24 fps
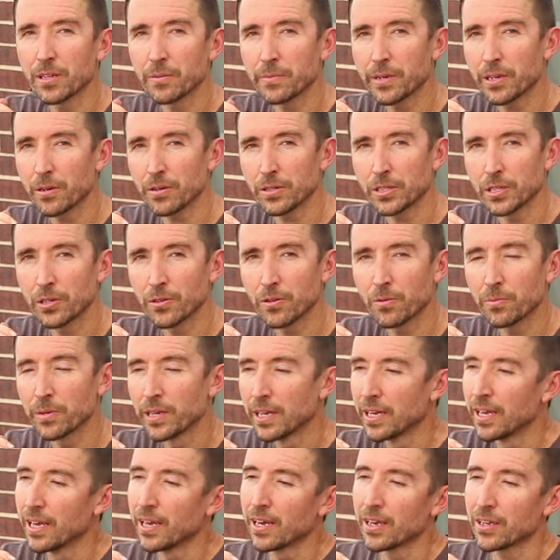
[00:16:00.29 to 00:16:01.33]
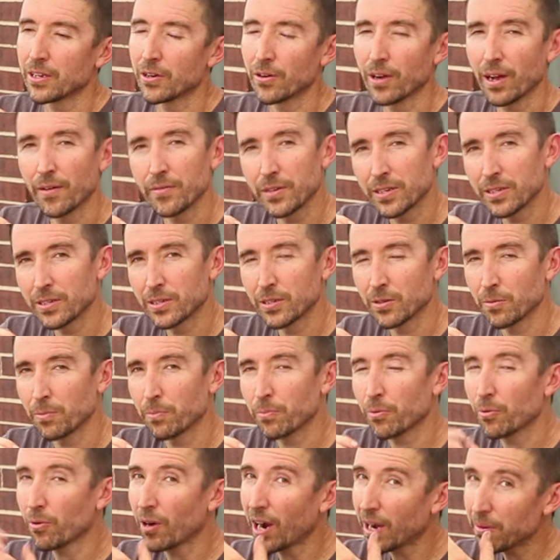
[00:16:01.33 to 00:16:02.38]
millimeter tube, you're having to
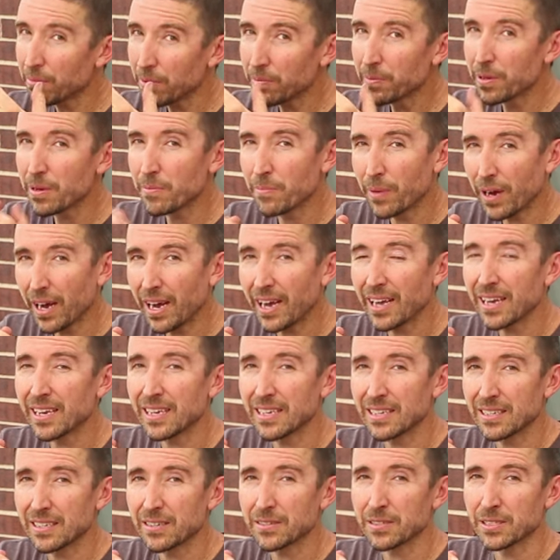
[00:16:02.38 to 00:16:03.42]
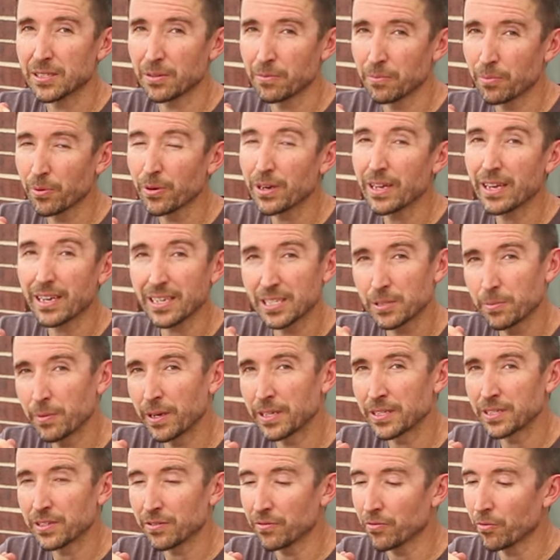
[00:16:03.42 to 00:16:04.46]
probably buy some pretty
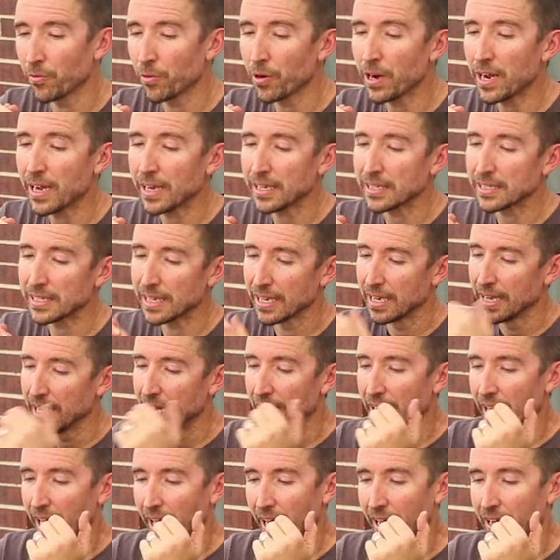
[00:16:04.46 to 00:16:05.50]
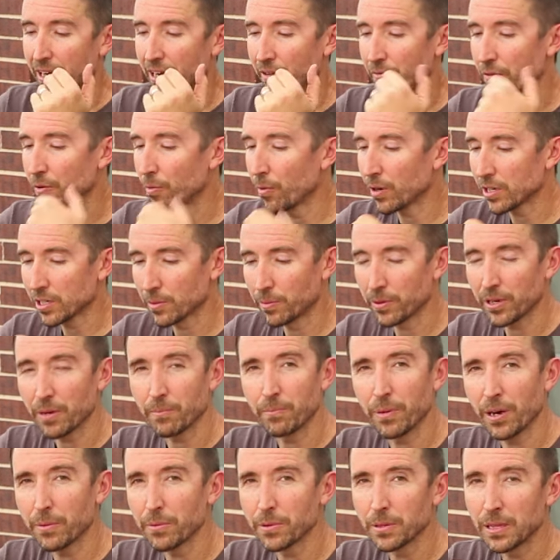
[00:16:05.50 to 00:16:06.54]
expensive rings. And if you want to put
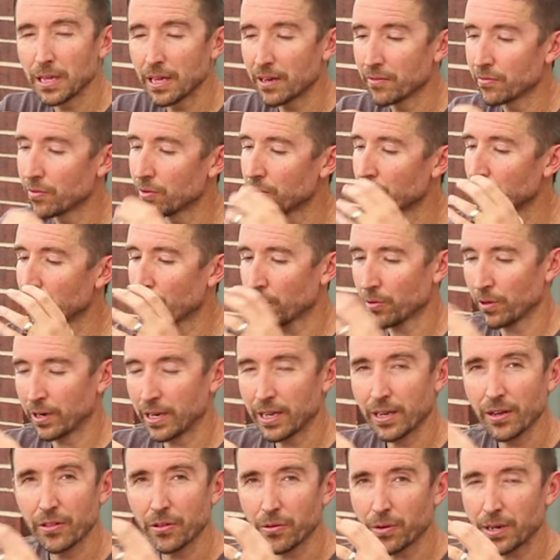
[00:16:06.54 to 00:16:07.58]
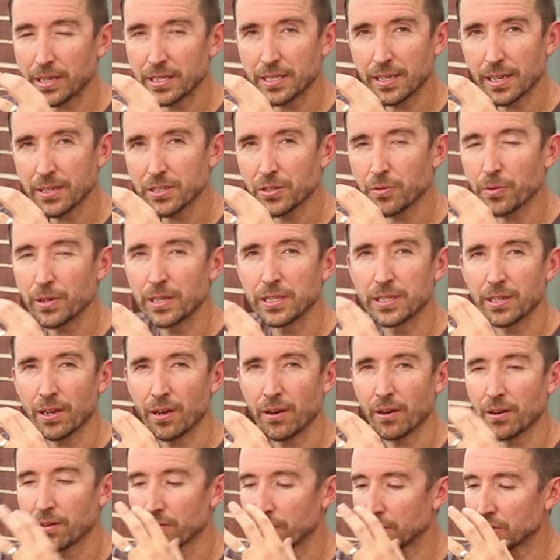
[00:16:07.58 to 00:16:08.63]
a bubble level or any other accessories
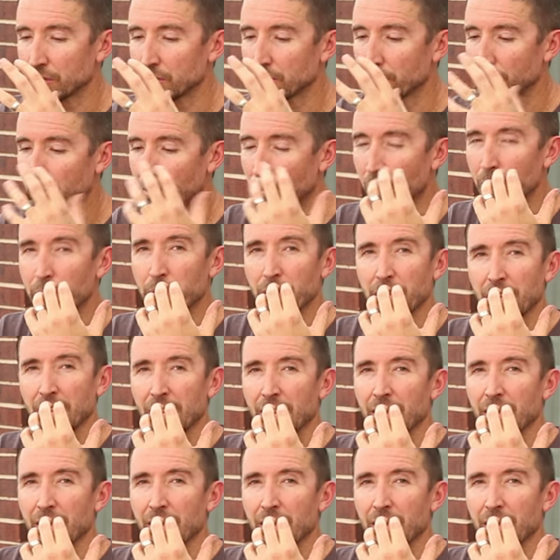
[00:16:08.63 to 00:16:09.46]
on the scope,